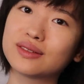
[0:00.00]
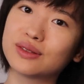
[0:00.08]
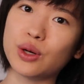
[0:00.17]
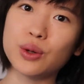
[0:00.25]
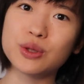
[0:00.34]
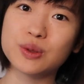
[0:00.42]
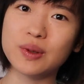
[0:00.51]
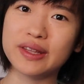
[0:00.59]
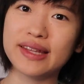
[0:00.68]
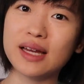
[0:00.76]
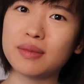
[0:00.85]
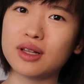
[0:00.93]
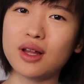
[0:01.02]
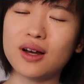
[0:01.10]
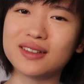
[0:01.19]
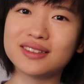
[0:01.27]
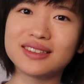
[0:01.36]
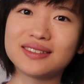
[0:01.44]
goes with them
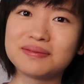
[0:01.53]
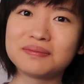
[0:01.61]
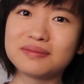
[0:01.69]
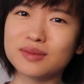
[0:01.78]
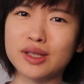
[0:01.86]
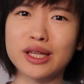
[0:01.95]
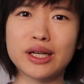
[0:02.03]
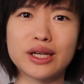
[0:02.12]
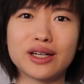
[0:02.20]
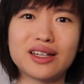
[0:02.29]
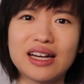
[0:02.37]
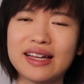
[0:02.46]
along their,